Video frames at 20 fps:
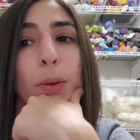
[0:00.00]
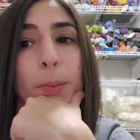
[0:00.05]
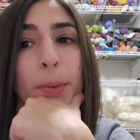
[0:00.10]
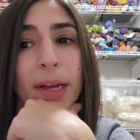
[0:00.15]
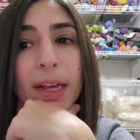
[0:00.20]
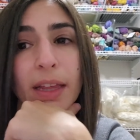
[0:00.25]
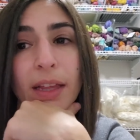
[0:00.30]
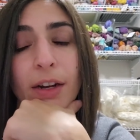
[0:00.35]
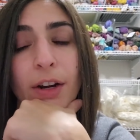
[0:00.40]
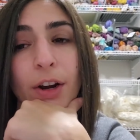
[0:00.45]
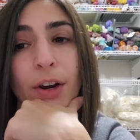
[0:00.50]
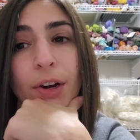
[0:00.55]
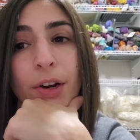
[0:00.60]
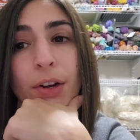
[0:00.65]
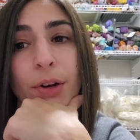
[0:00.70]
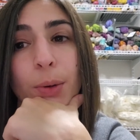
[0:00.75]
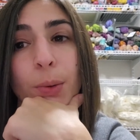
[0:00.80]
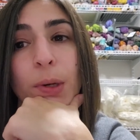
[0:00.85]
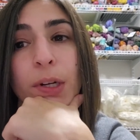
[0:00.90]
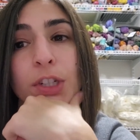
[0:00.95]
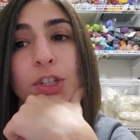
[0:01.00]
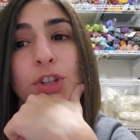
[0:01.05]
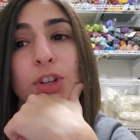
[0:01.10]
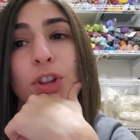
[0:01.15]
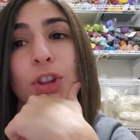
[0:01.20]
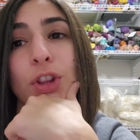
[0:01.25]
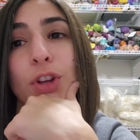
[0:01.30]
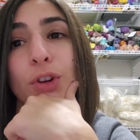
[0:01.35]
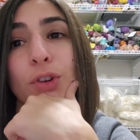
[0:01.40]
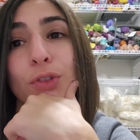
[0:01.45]
Michael and I are going to
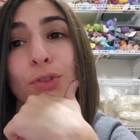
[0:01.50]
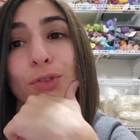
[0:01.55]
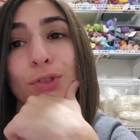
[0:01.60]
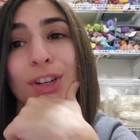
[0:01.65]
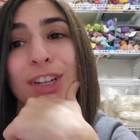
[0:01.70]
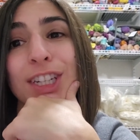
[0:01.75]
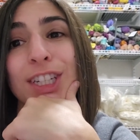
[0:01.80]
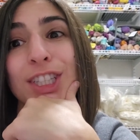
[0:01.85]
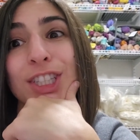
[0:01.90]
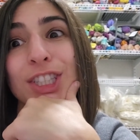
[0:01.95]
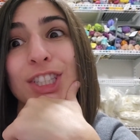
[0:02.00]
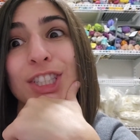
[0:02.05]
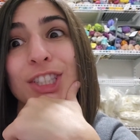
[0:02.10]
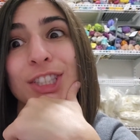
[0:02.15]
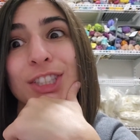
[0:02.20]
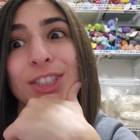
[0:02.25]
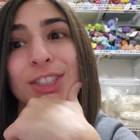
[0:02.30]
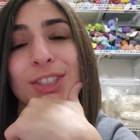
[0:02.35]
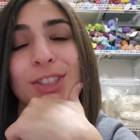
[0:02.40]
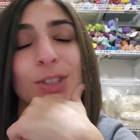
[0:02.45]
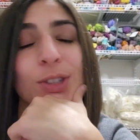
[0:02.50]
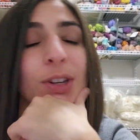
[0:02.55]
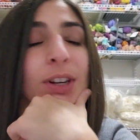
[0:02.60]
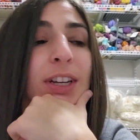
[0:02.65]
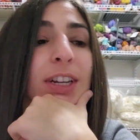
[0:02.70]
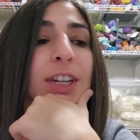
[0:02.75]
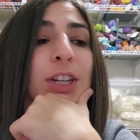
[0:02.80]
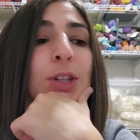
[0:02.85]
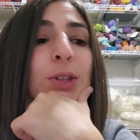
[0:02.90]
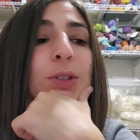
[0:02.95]
watch The Grinch. So
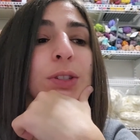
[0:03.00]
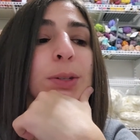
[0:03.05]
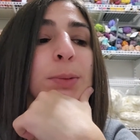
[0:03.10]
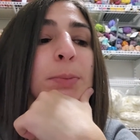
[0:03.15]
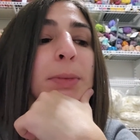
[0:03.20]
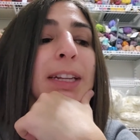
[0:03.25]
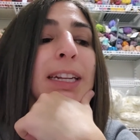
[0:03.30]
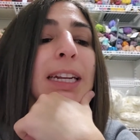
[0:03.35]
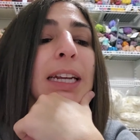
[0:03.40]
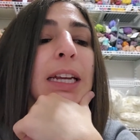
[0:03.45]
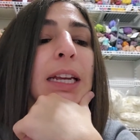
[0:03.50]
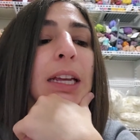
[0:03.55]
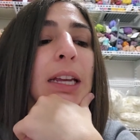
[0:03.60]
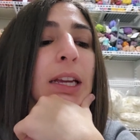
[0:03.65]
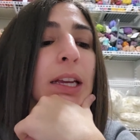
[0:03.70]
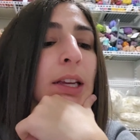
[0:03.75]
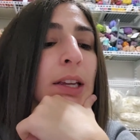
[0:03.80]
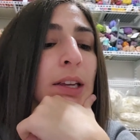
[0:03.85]
I'm going to do some knitting.